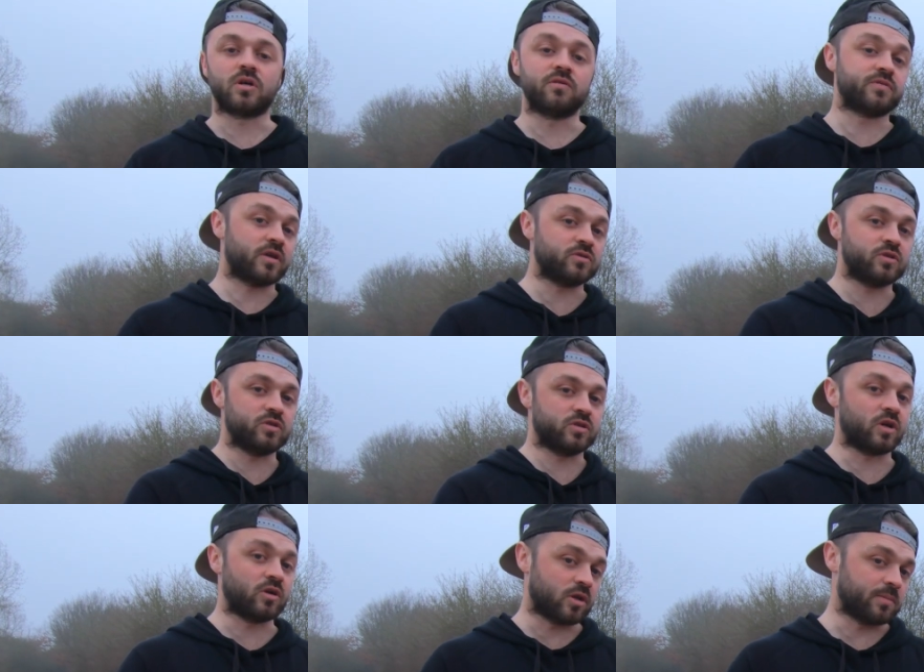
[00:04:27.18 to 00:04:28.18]
So for those of you
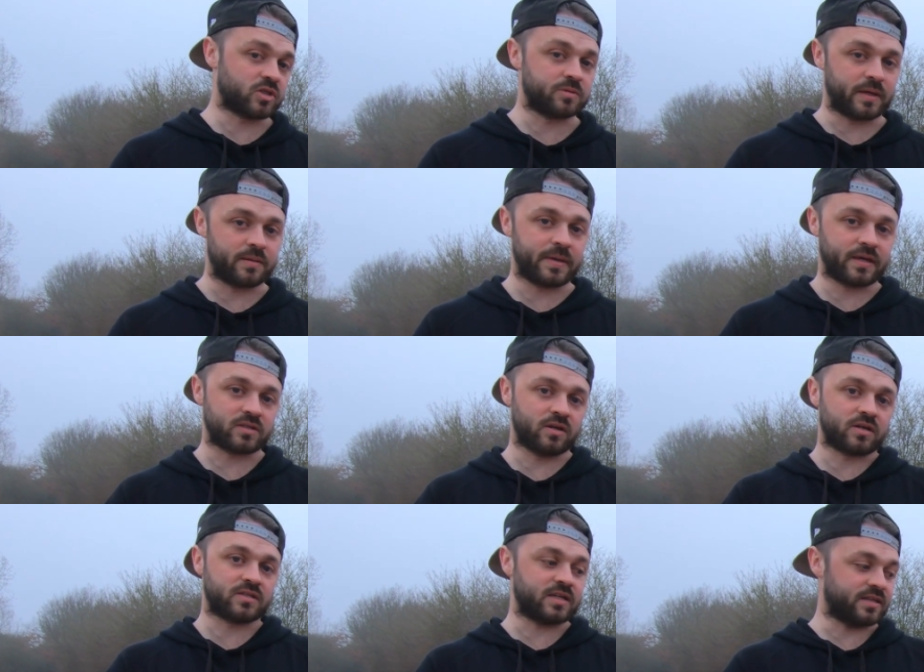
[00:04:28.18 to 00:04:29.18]
that don't know much about the Megs,
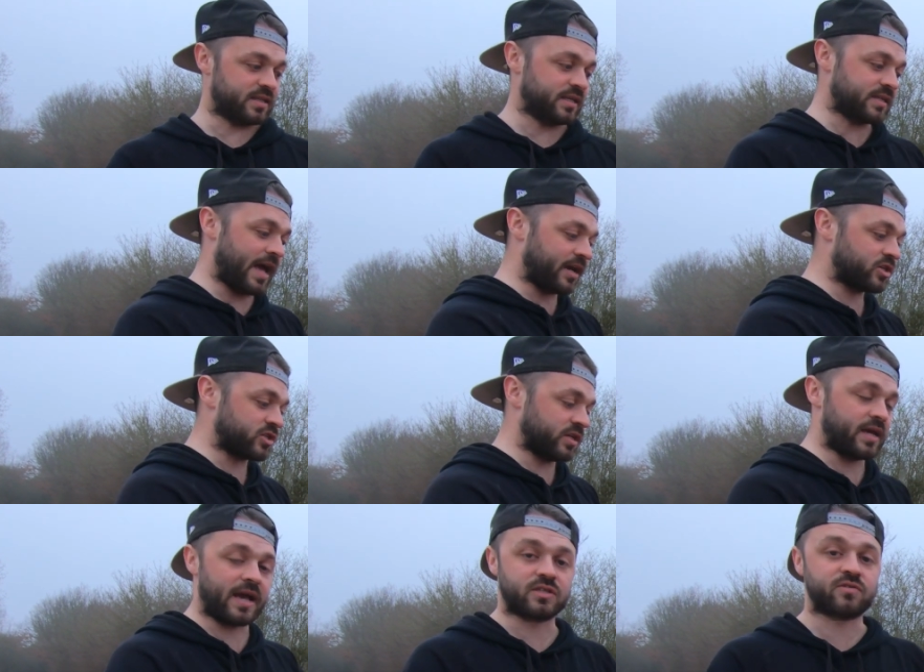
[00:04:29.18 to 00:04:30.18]
like I said, this
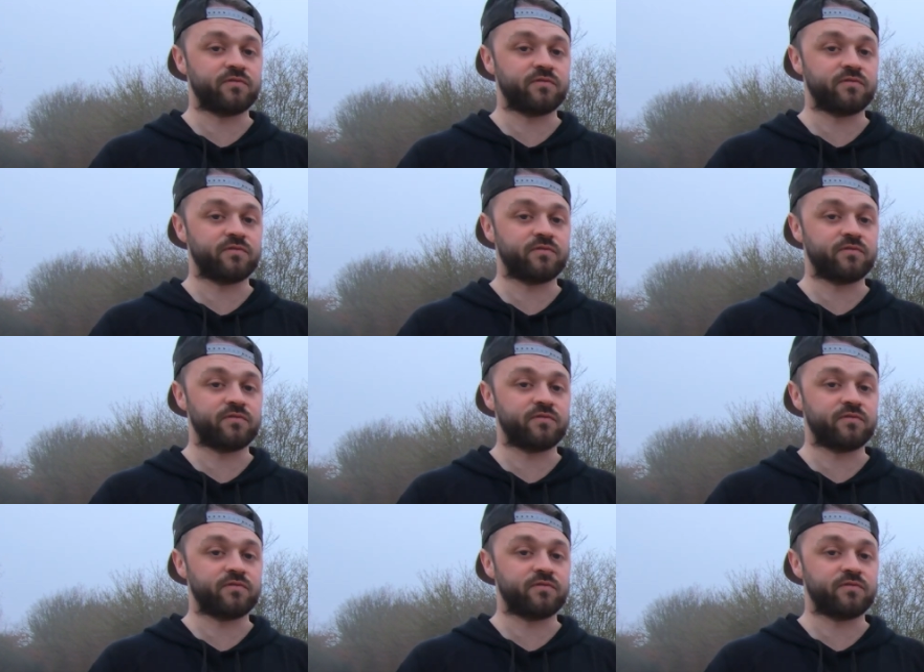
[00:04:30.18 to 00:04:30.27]
actually has